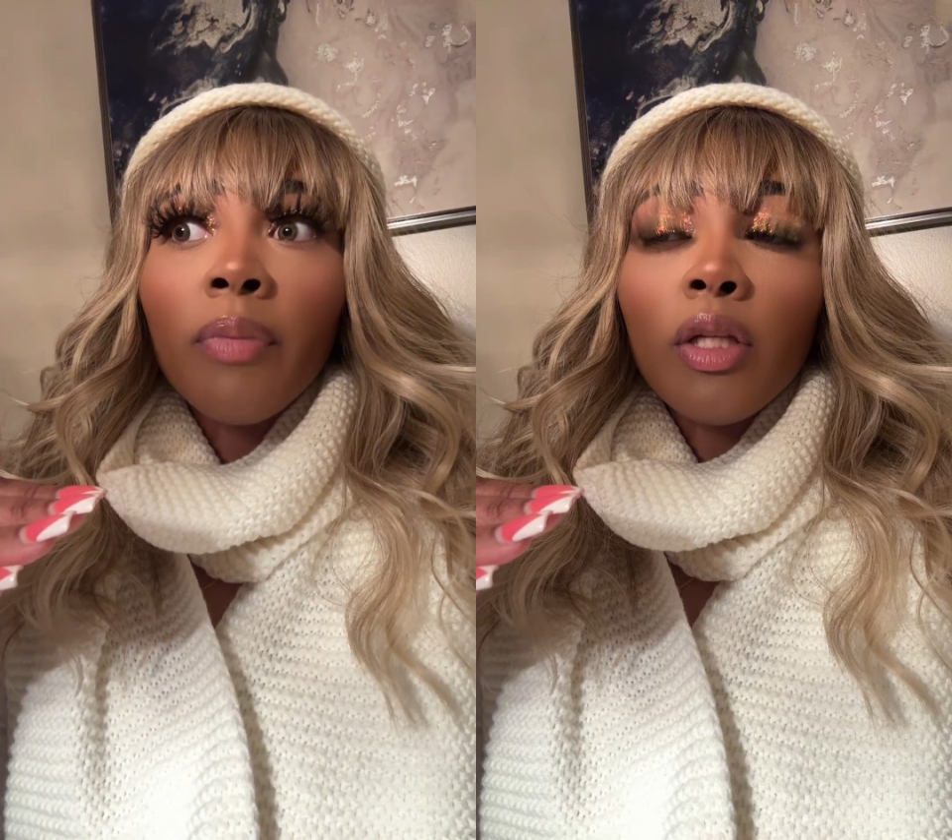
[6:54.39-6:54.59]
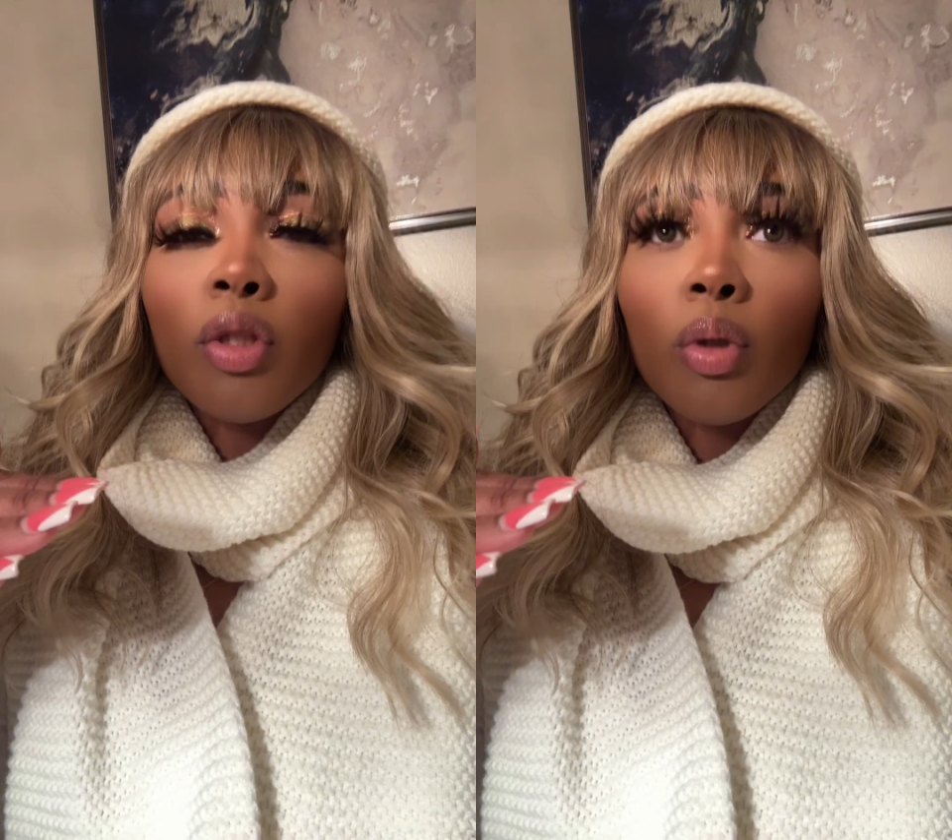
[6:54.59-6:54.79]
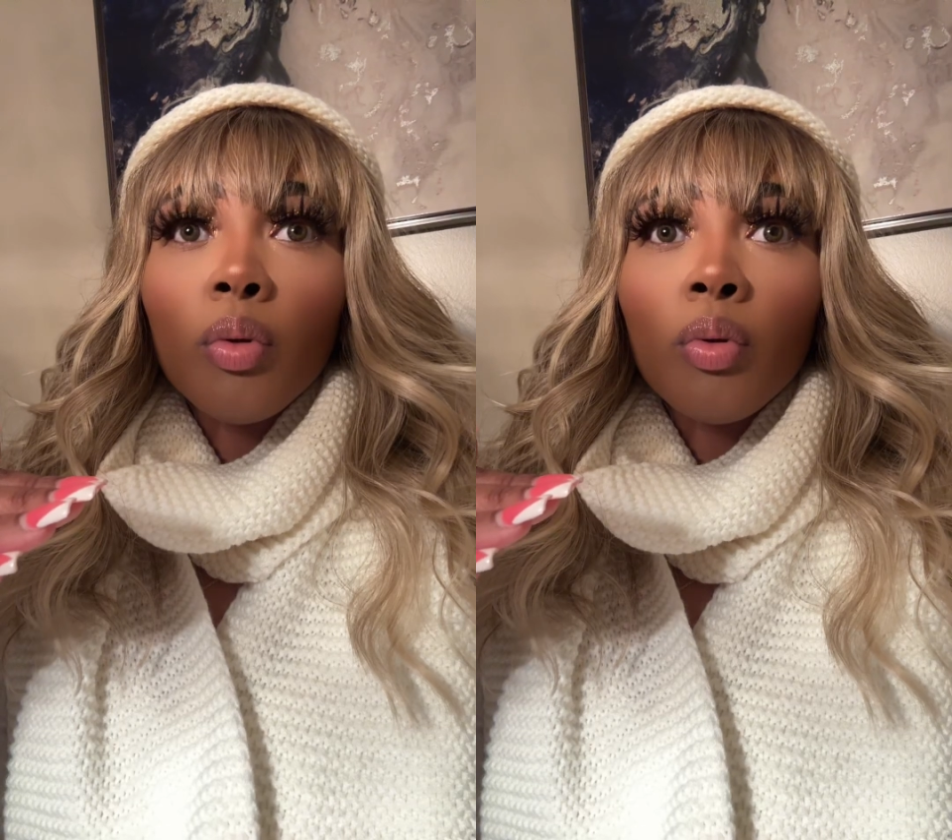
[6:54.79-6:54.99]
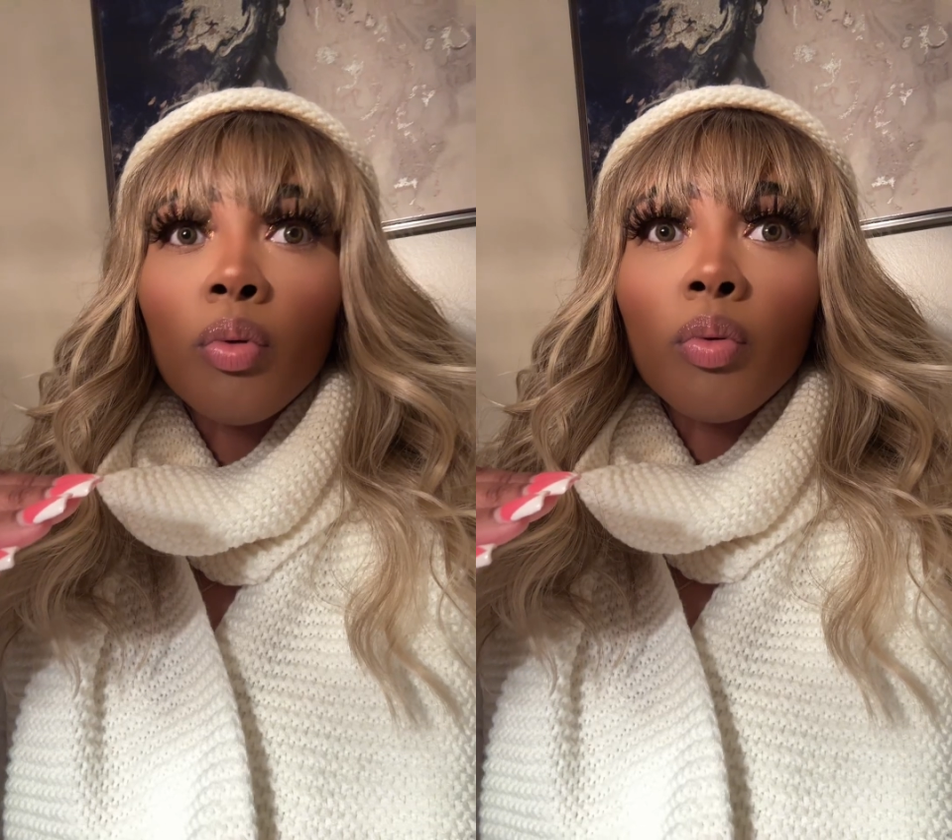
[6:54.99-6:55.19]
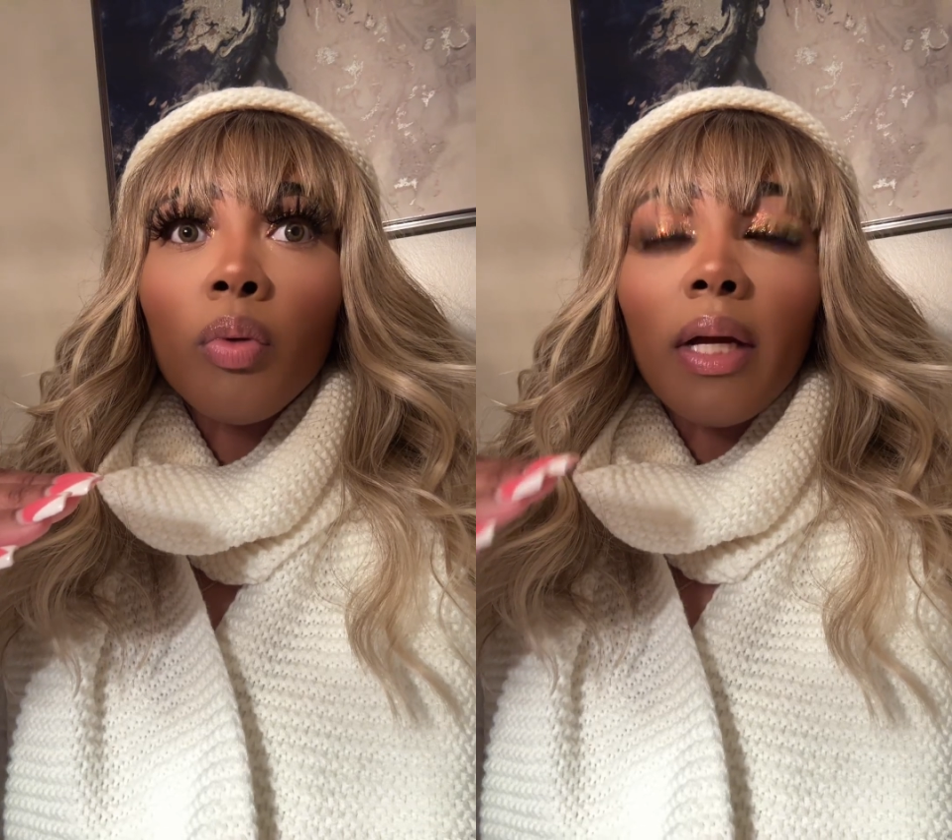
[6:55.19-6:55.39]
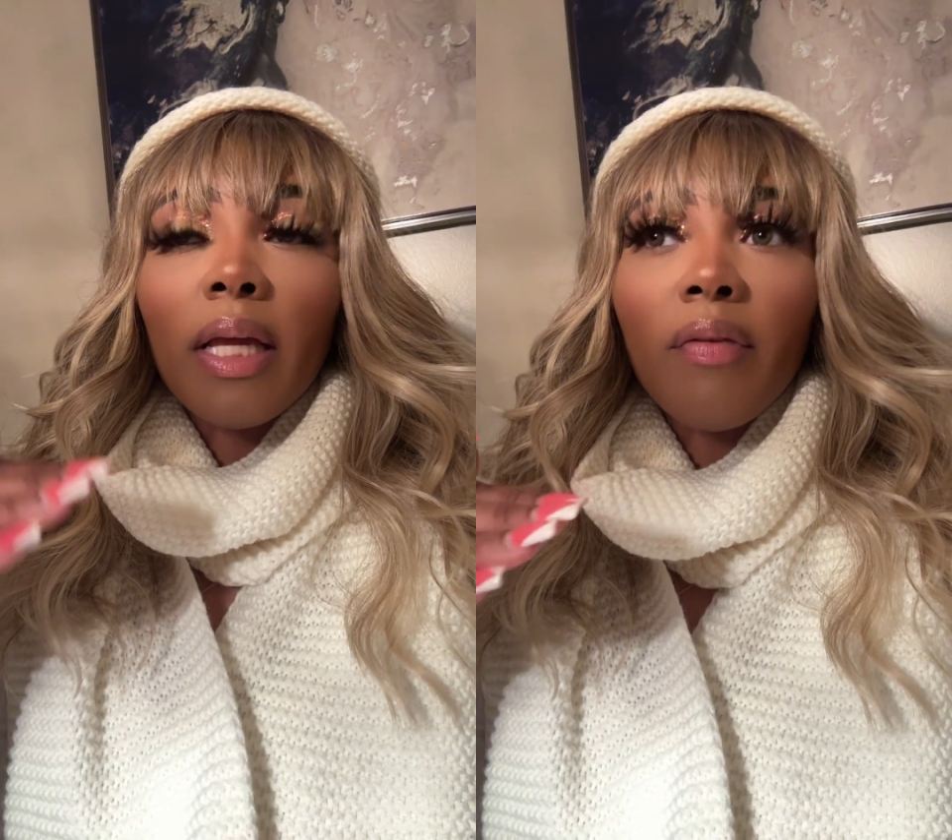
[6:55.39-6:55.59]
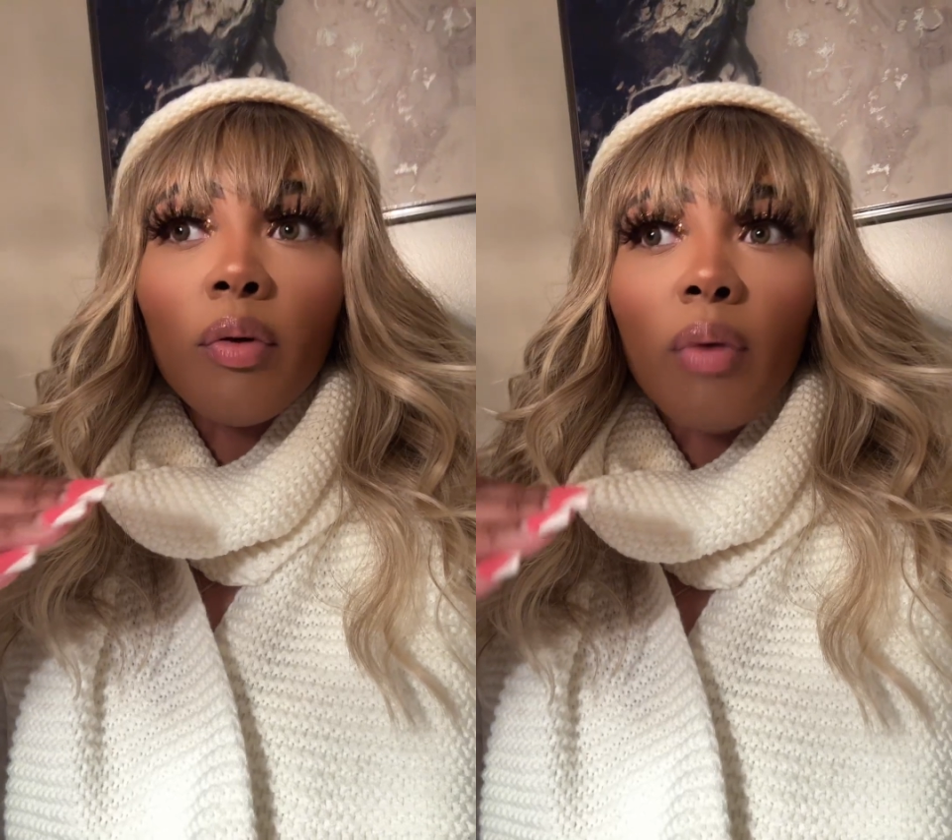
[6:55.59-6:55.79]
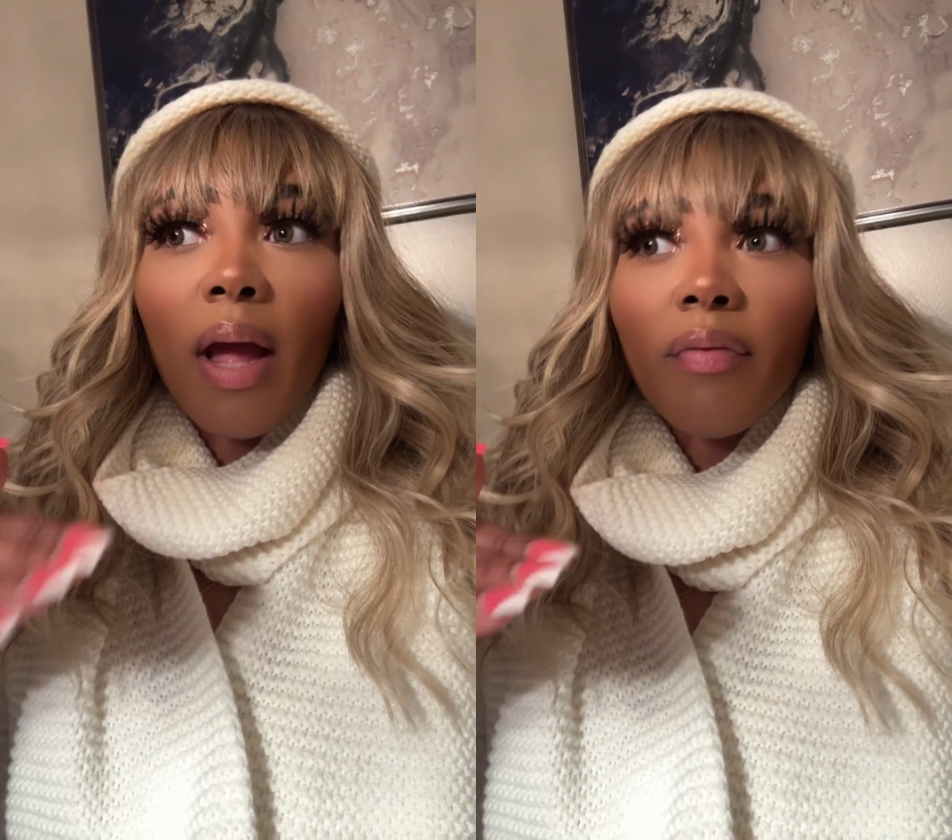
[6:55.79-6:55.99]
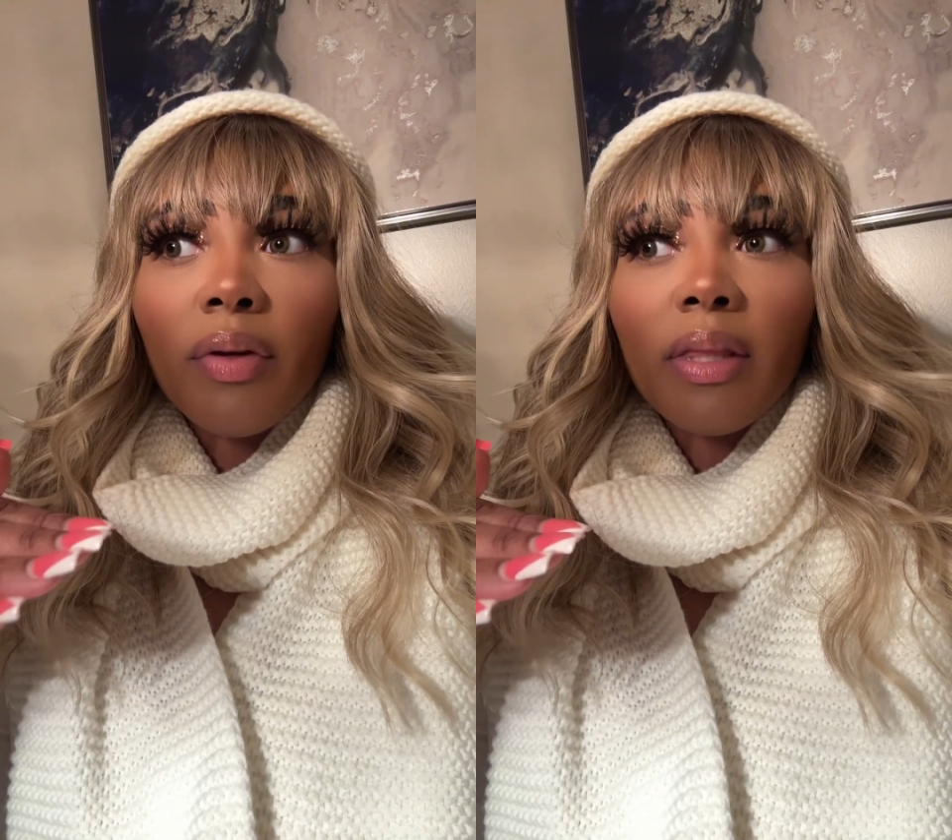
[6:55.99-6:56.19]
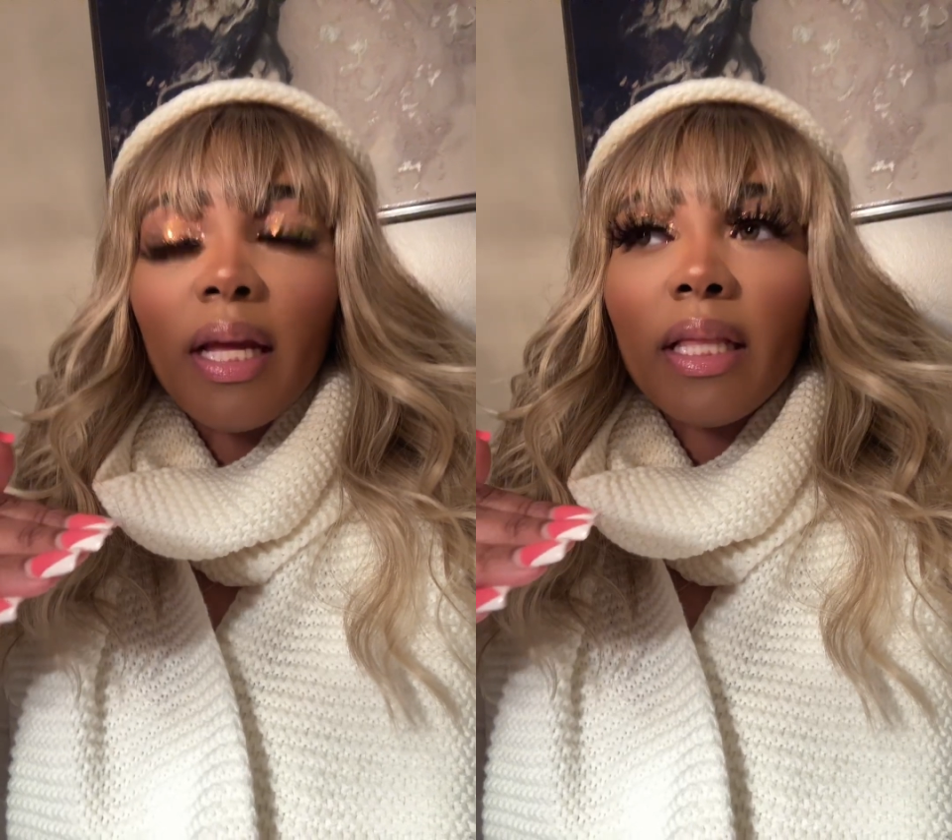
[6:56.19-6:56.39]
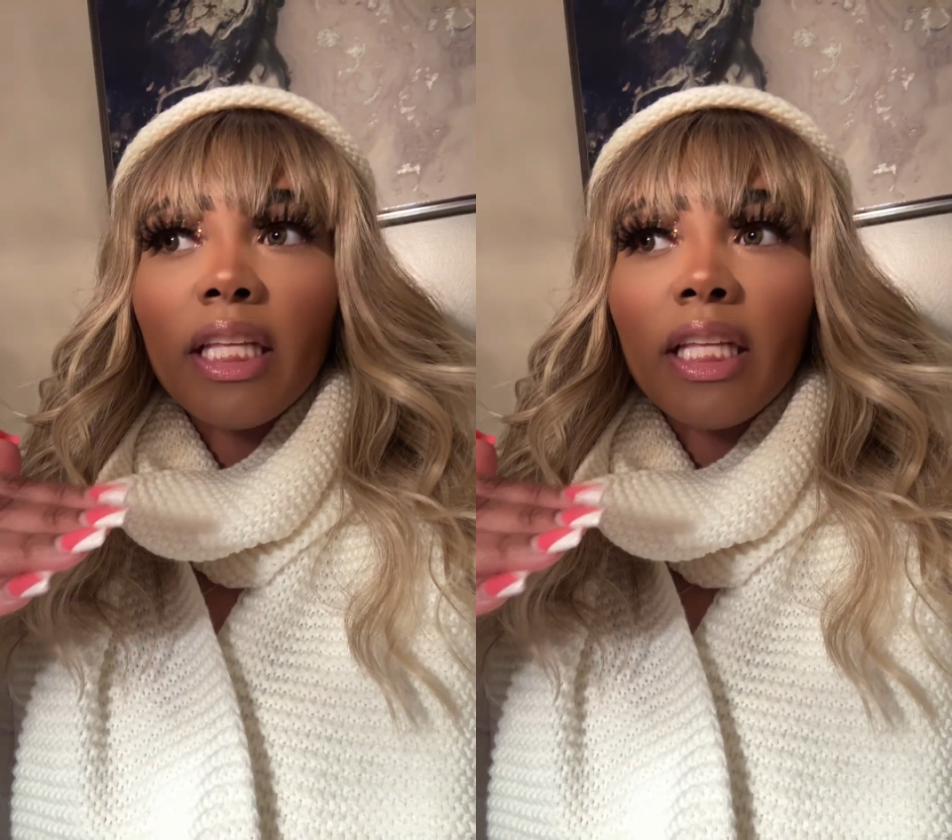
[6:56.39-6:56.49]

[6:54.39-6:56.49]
to give you everything